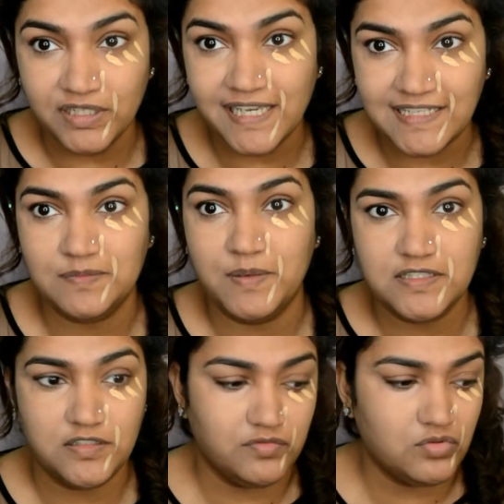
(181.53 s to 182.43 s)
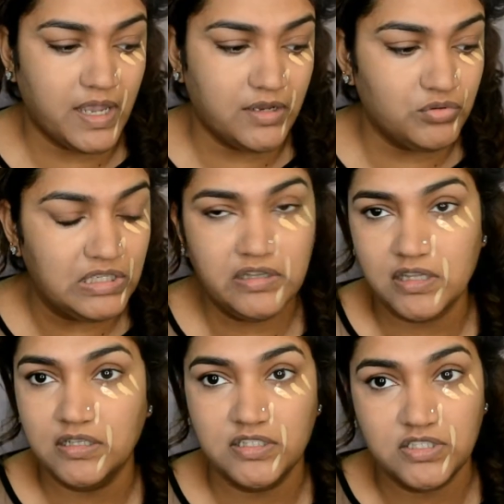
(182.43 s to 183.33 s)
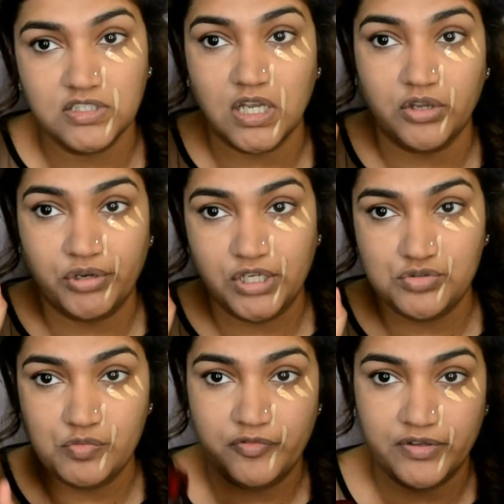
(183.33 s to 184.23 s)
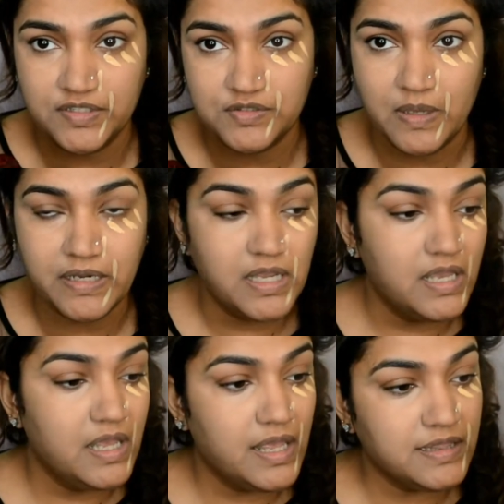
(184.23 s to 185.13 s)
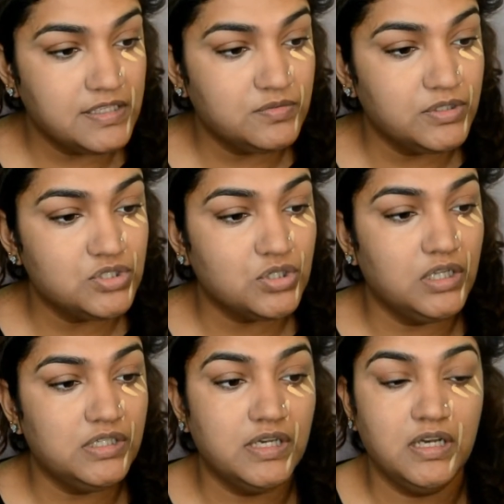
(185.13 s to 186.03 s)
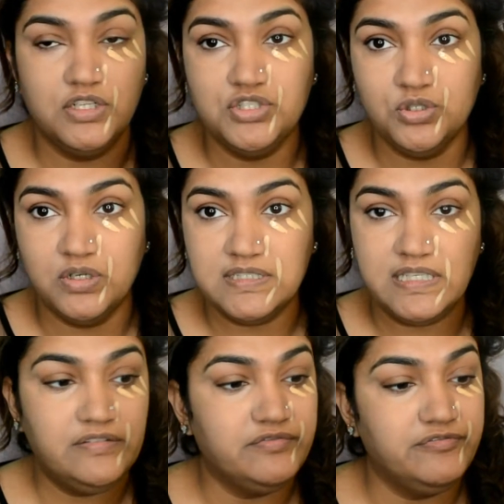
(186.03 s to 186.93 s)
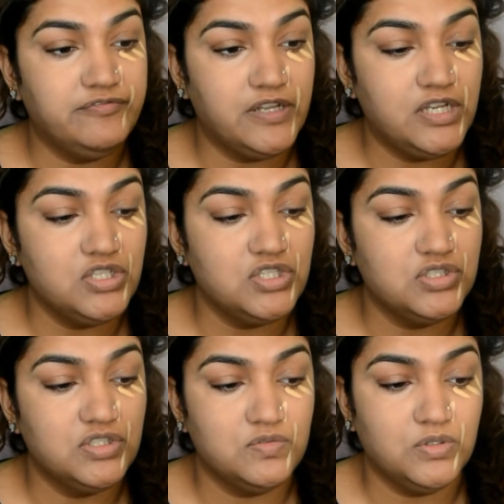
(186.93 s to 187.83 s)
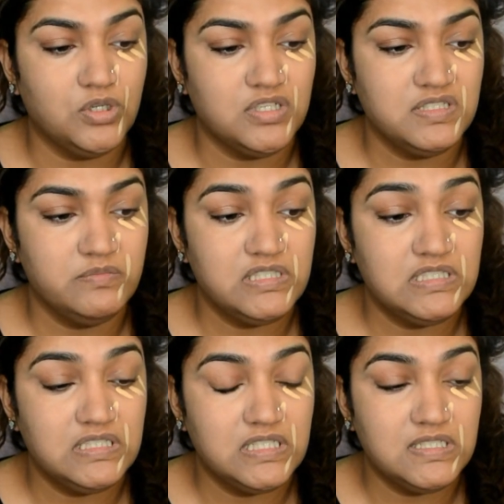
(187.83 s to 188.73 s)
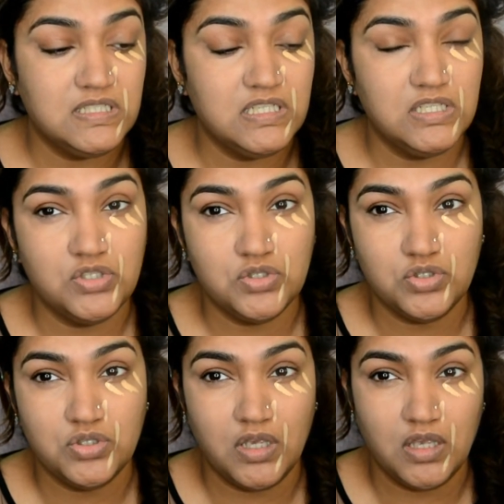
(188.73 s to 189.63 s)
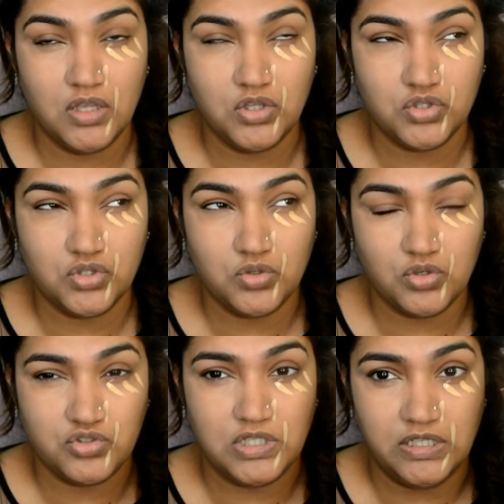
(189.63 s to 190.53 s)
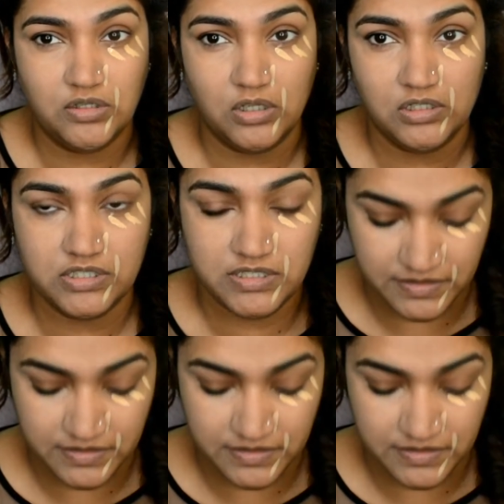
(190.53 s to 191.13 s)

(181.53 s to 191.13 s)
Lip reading: expensive, so I really think this is a great dupe for this one. And this one is called Dior Skin Finish. This one costed me 60 Australian dollars.